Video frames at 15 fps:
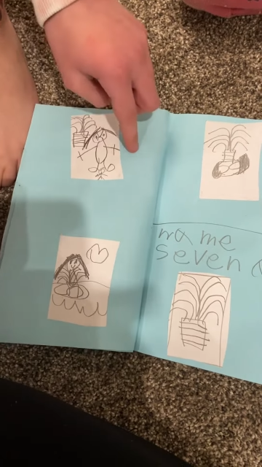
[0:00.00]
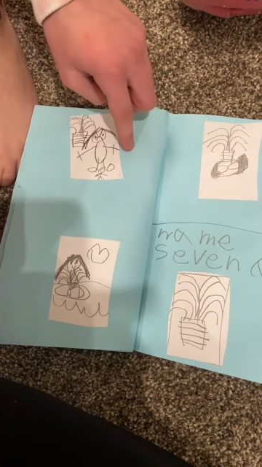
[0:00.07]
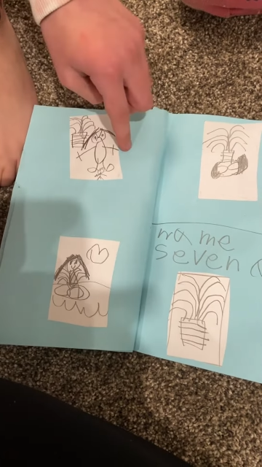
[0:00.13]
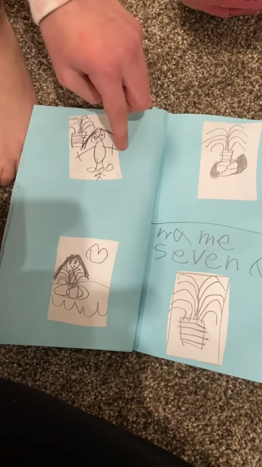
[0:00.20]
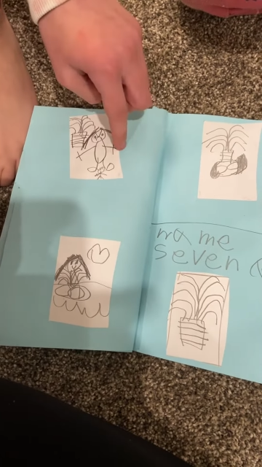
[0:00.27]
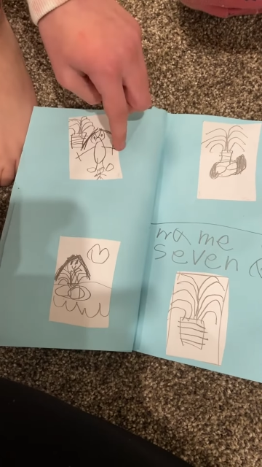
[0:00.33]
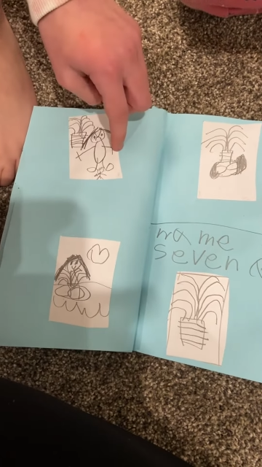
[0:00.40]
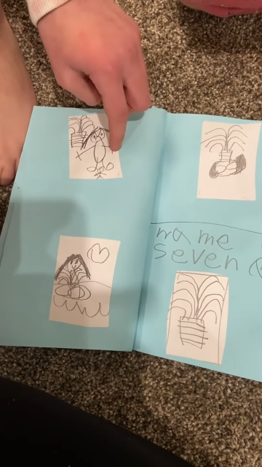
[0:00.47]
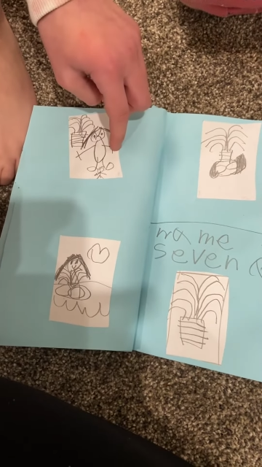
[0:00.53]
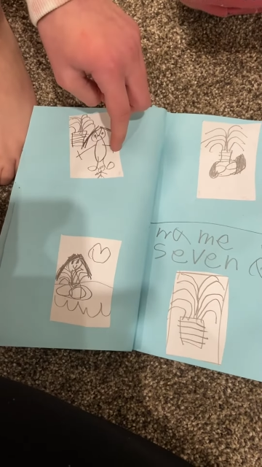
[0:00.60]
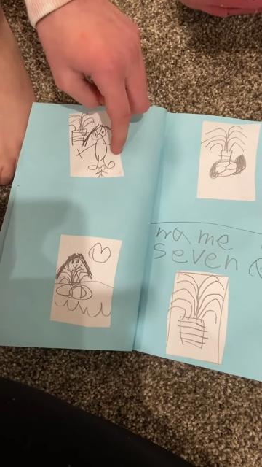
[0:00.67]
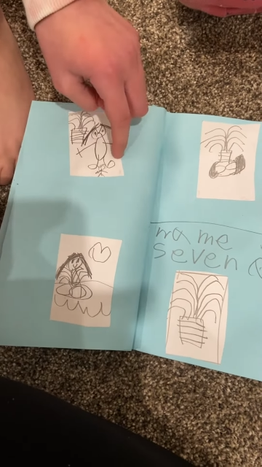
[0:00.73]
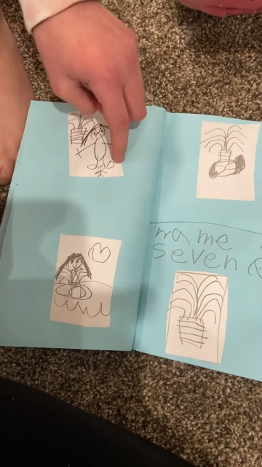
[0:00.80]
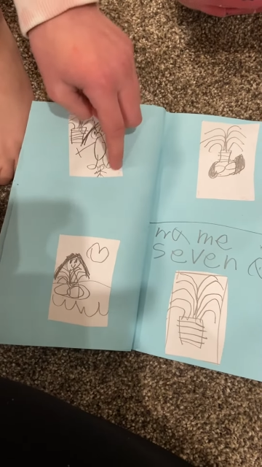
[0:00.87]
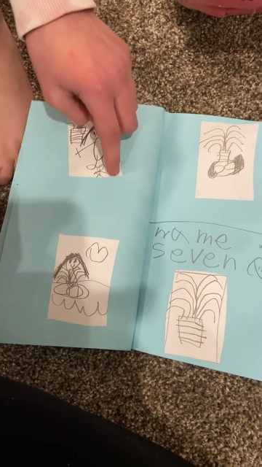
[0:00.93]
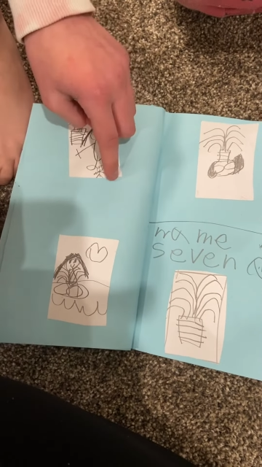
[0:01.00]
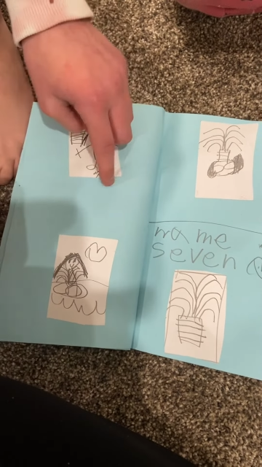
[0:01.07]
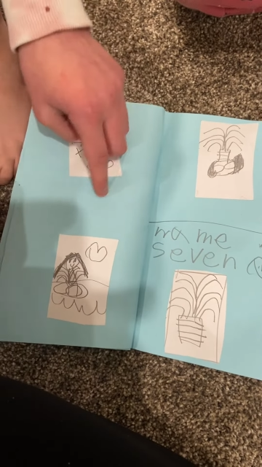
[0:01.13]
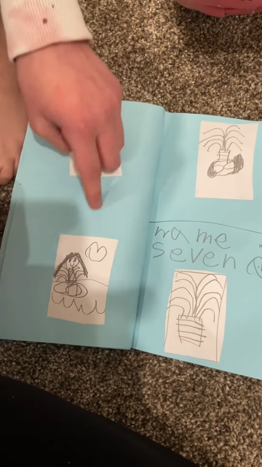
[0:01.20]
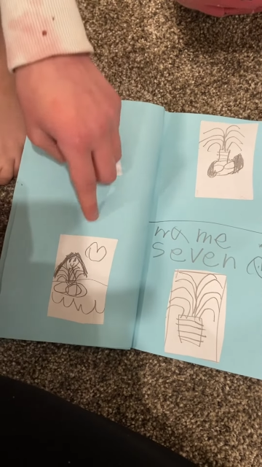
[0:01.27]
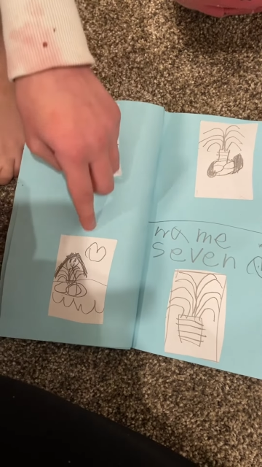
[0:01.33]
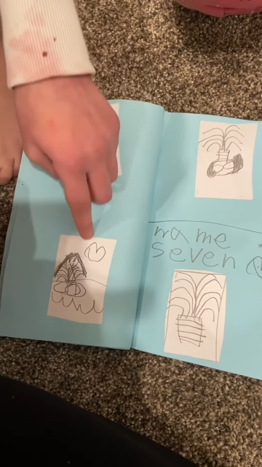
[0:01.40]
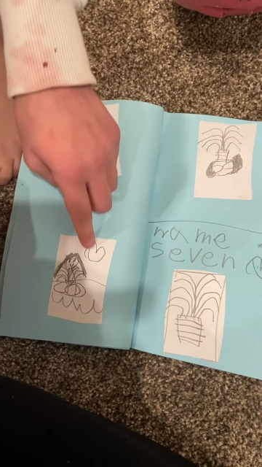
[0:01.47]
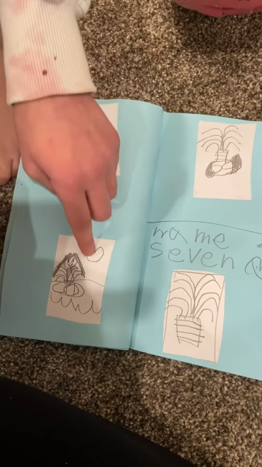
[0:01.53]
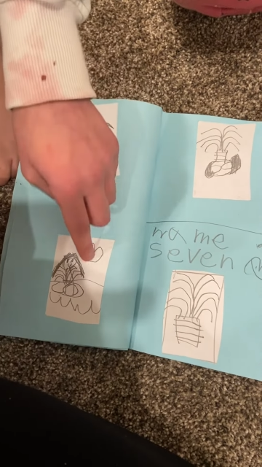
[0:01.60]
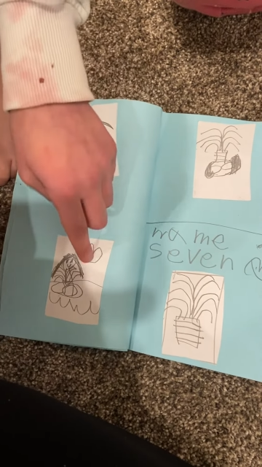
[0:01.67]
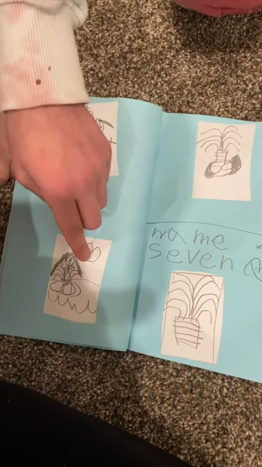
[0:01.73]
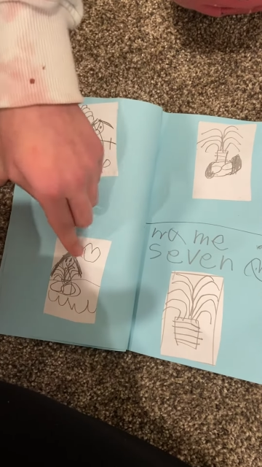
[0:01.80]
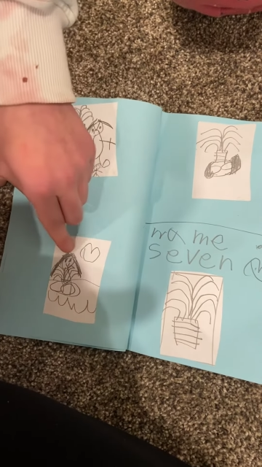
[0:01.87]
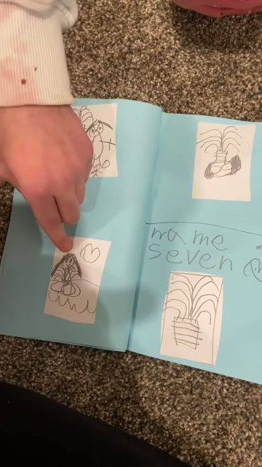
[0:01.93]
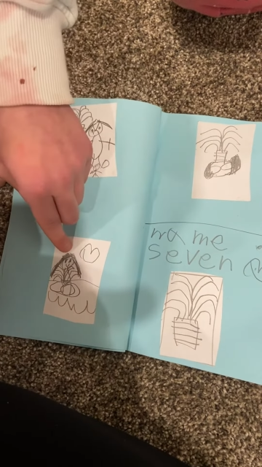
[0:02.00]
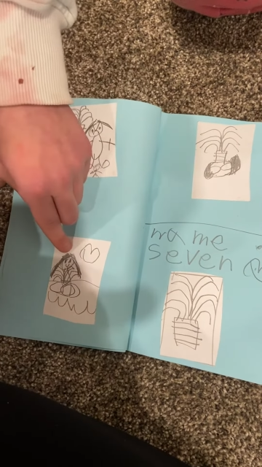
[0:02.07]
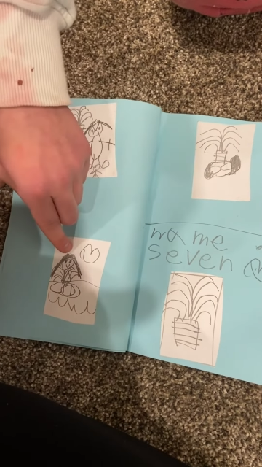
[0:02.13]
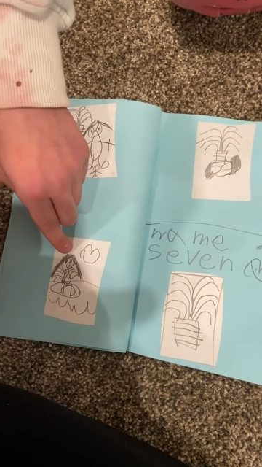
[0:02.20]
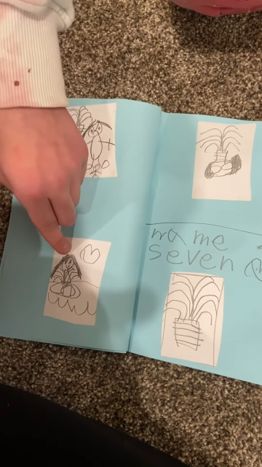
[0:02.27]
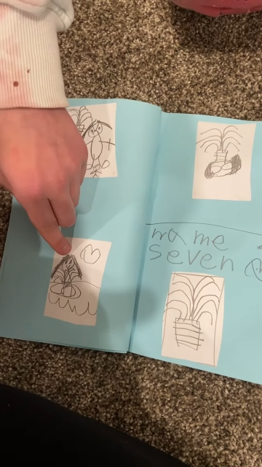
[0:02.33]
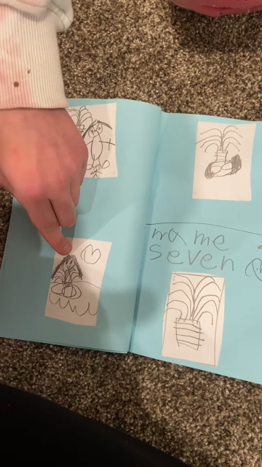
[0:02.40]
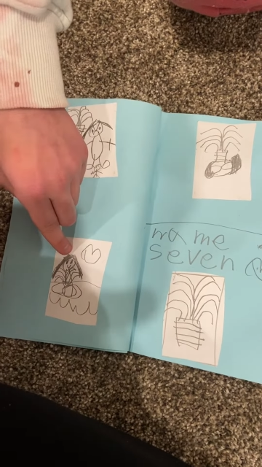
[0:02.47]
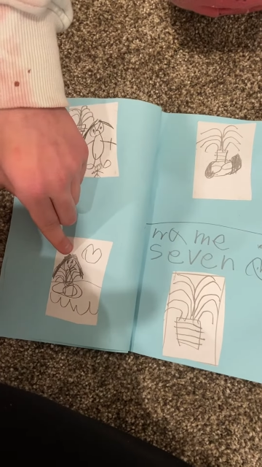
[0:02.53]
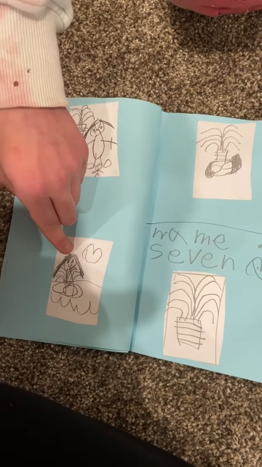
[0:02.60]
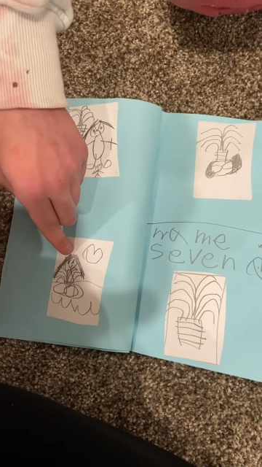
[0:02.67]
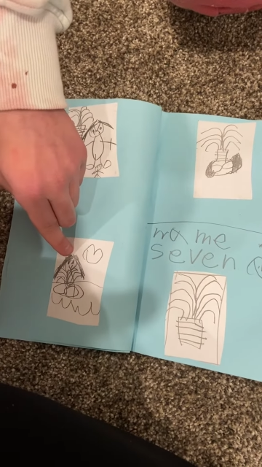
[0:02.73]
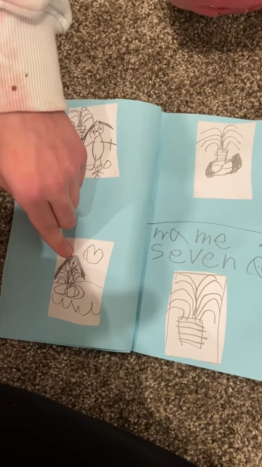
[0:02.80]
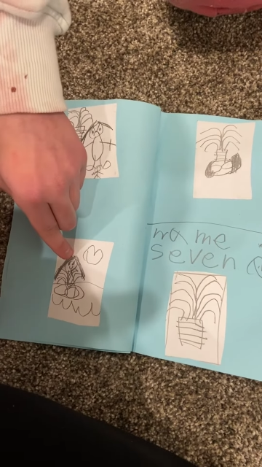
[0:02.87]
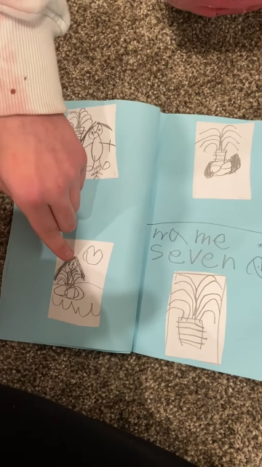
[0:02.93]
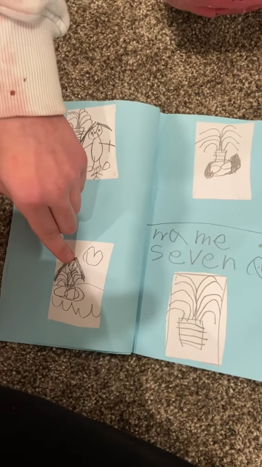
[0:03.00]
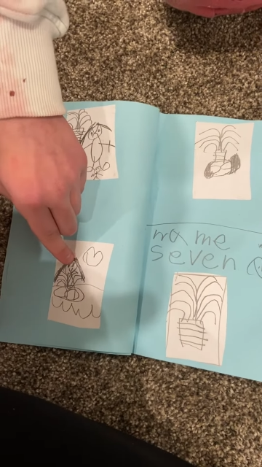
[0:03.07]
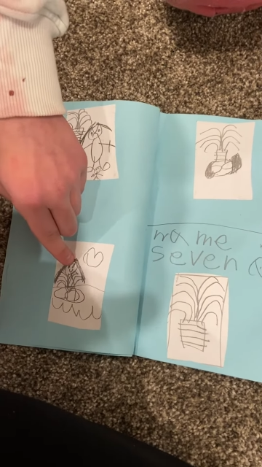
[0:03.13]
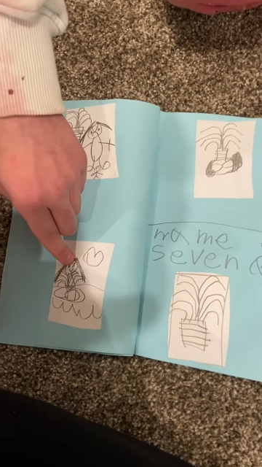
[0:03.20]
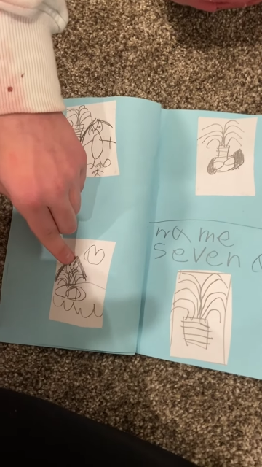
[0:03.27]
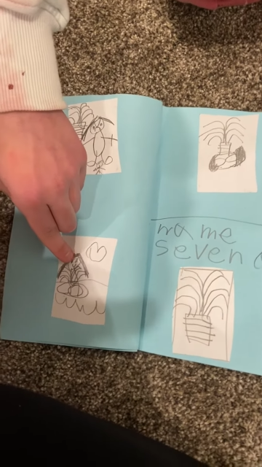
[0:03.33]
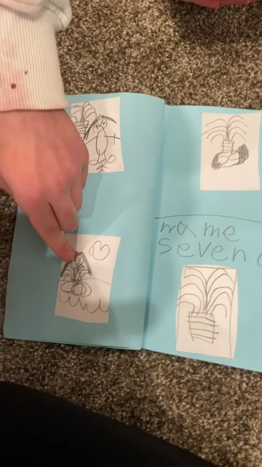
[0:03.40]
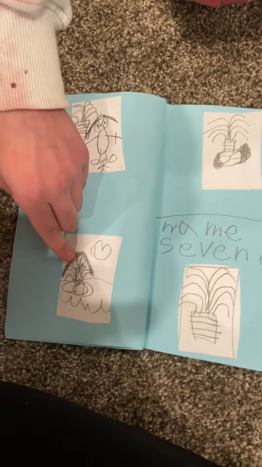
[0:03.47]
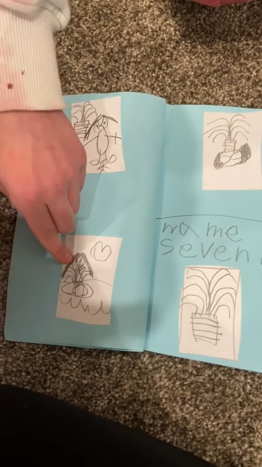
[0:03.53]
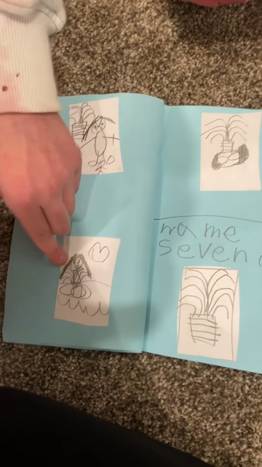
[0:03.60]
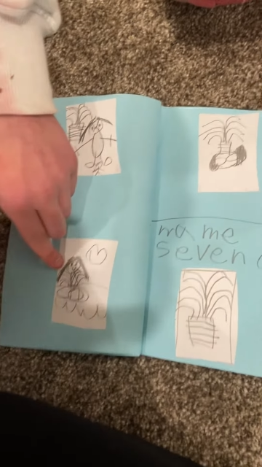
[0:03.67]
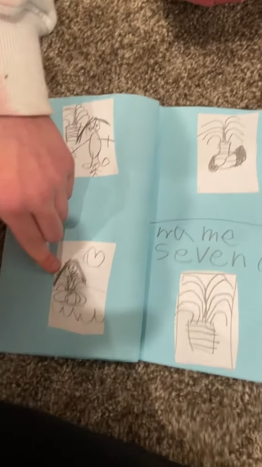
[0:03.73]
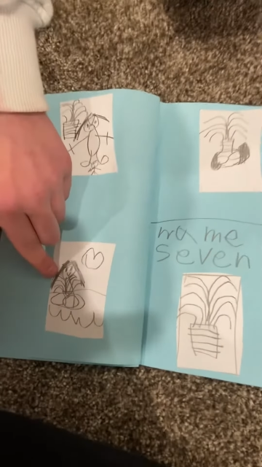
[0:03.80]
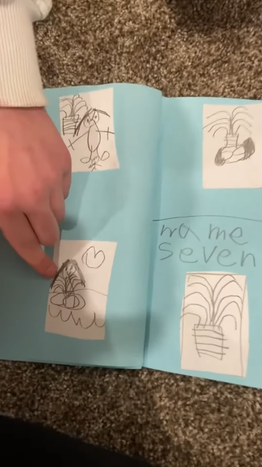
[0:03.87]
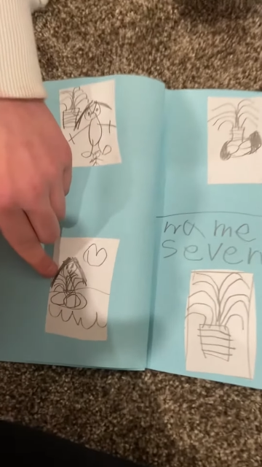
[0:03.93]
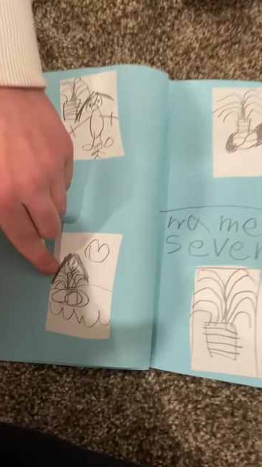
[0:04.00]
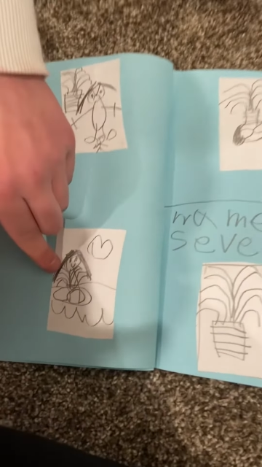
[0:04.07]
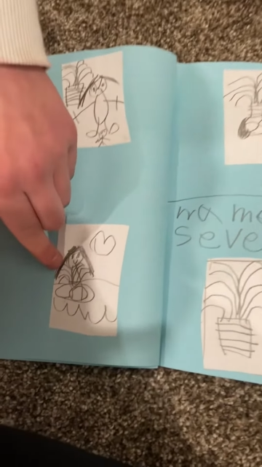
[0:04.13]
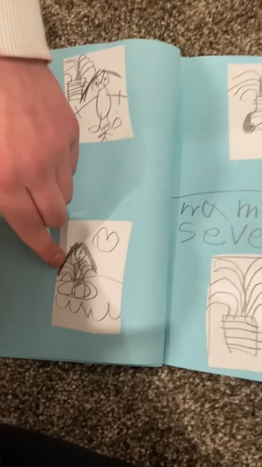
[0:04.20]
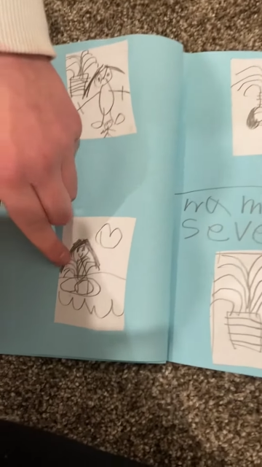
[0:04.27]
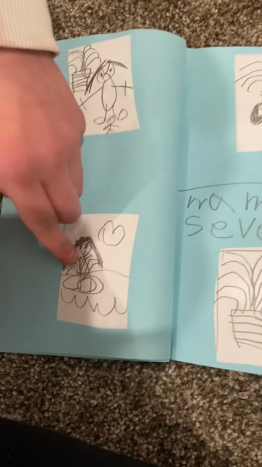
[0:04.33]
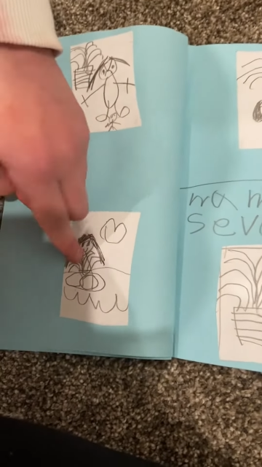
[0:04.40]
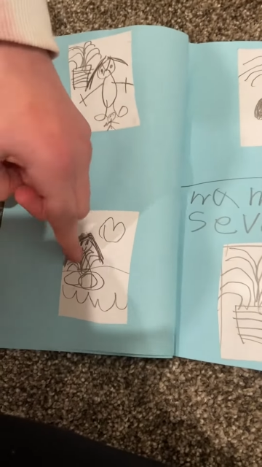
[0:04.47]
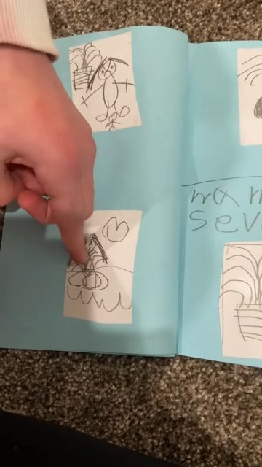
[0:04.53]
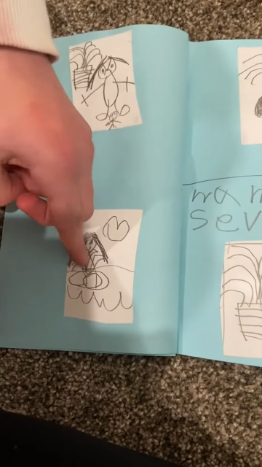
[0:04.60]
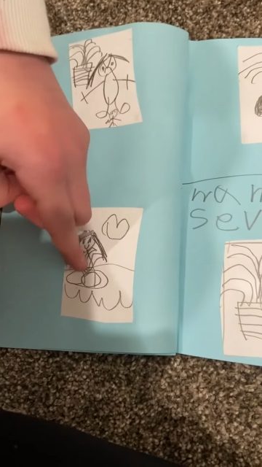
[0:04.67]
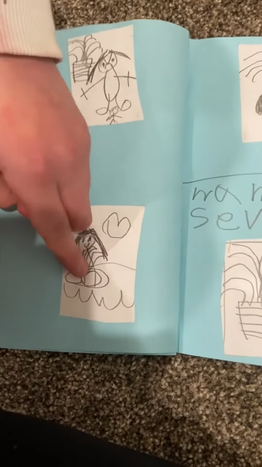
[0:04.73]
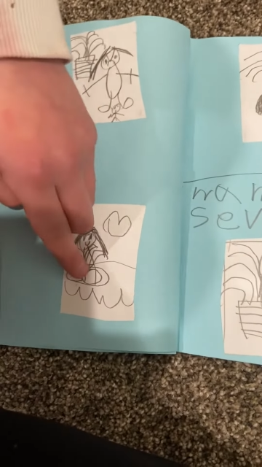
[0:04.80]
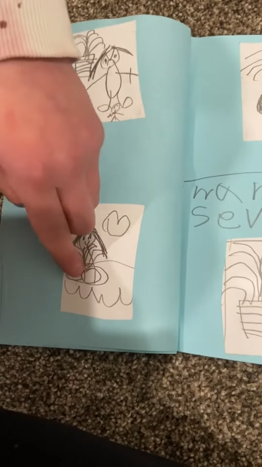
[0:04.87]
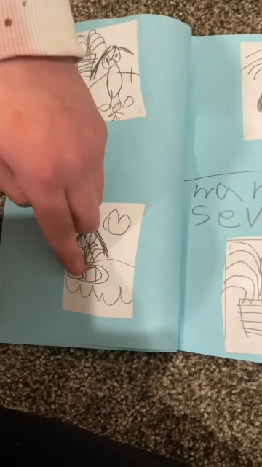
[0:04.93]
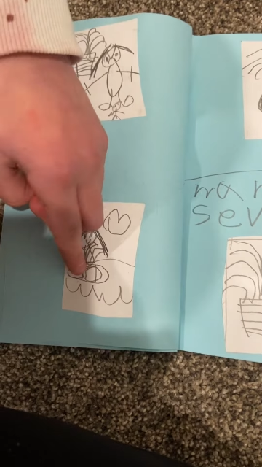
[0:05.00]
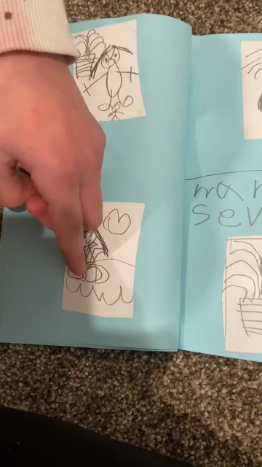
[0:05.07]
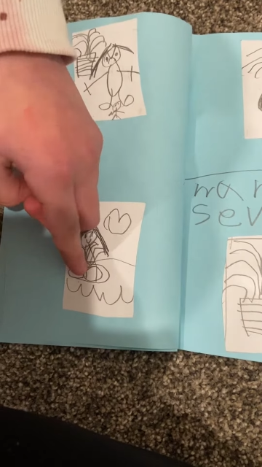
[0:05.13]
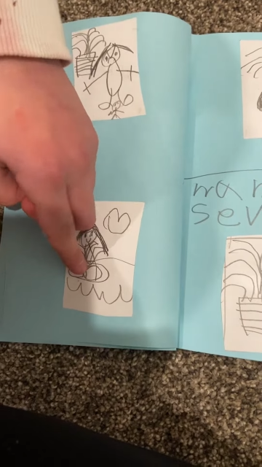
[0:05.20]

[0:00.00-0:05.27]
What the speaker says: No face is visible, so there are no lips to read.